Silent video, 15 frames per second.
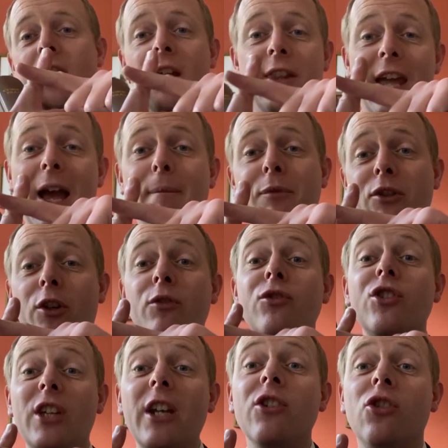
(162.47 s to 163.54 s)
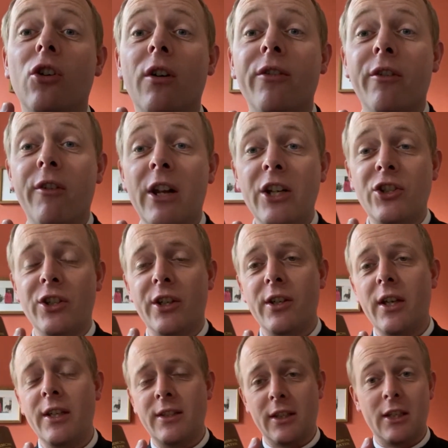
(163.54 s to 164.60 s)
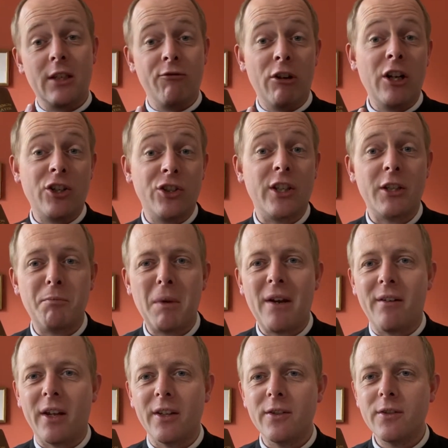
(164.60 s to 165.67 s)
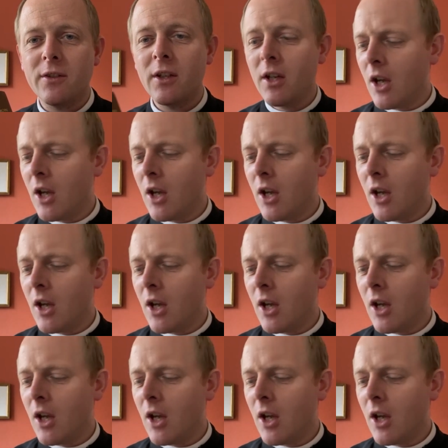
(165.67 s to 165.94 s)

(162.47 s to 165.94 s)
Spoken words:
at the absolute centre of the religious experience.